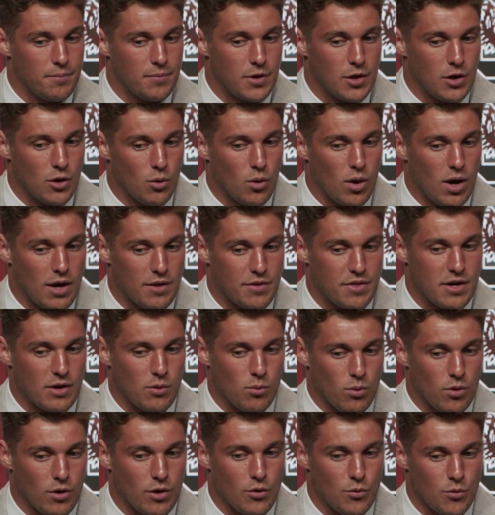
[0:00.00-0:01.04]
you know, I
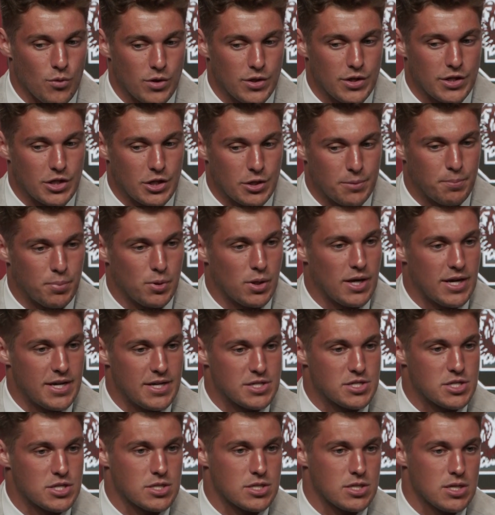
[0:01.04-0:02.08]
think we're in a really good
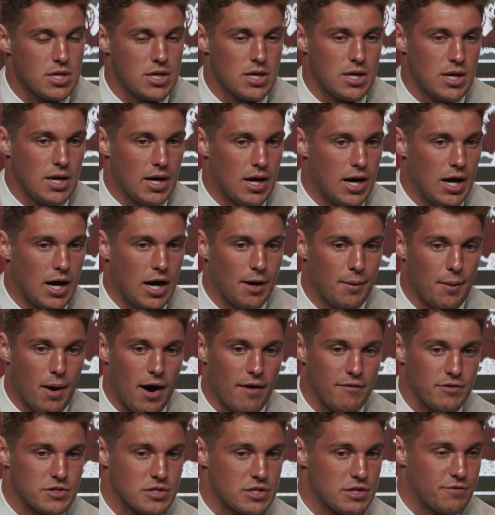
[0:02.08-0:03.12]
place,
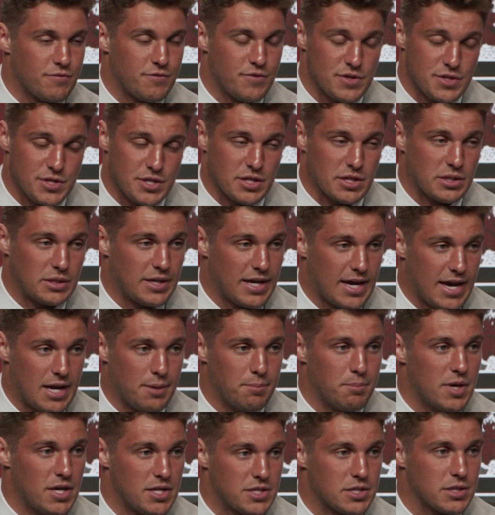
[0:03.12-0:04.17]
obviously physically
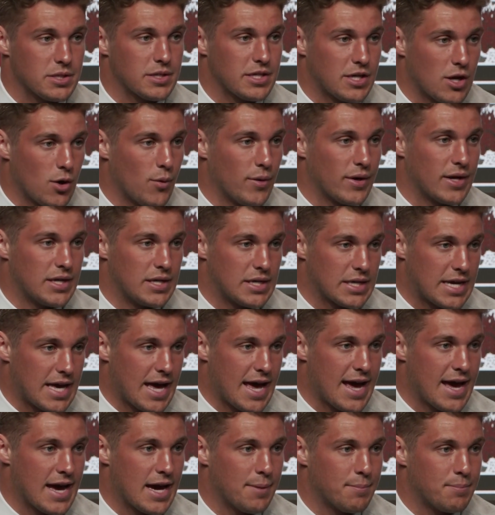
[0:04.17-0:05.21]
and mentally, going into
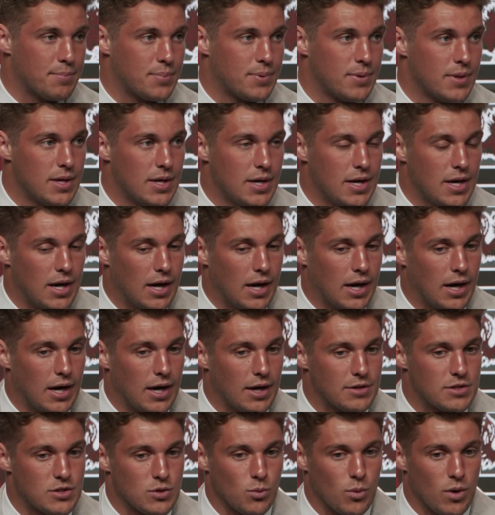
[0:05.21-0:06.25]
camp
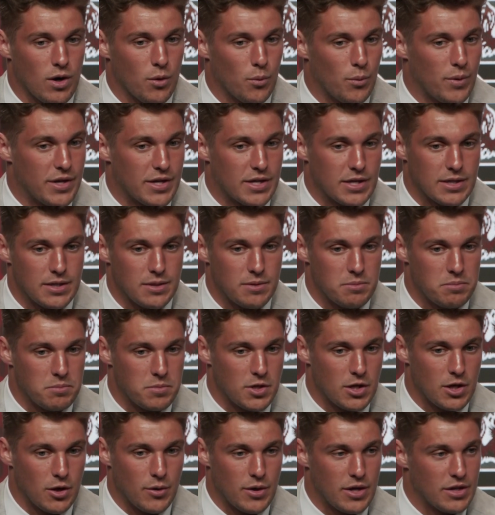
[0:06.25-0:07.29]
to where we
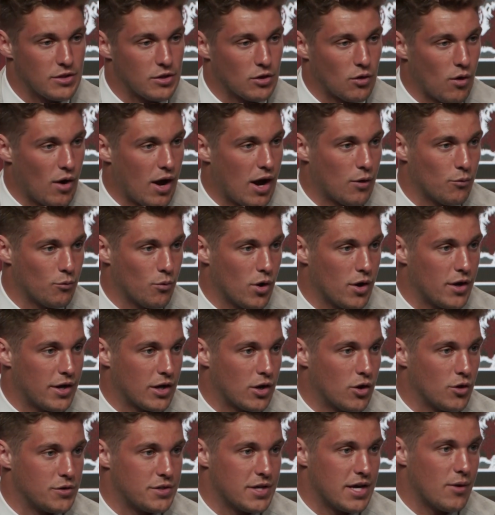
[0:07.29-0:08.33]
can, you know, hit the ground
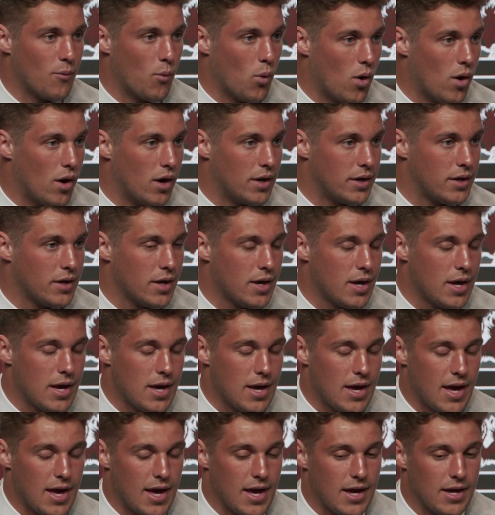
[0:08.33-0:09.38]
running on day one
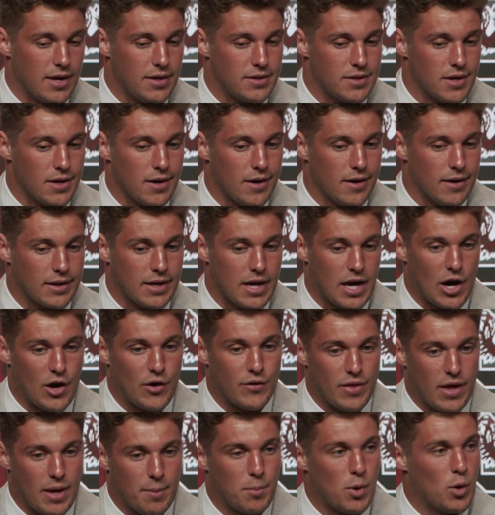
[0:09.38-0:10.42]
and
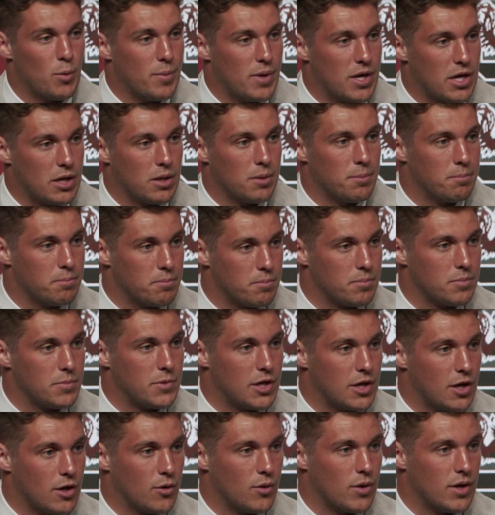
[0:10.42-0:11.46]
carry that momentum,
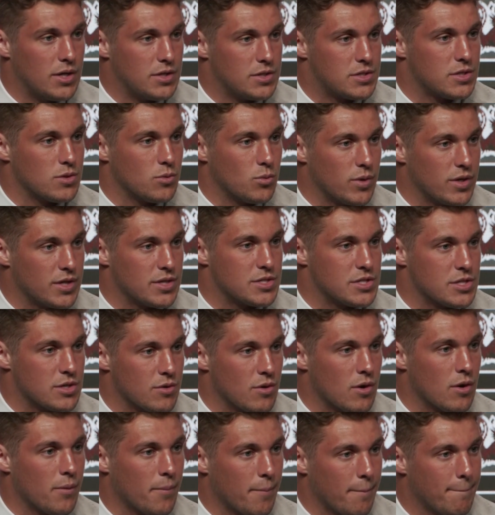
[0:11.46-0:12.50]
you know, into week
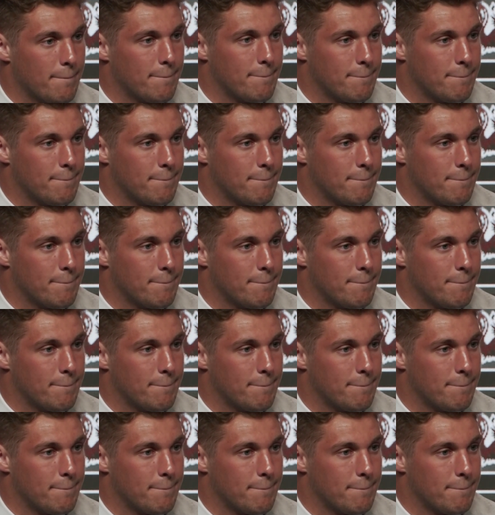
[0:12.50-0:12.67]
zero.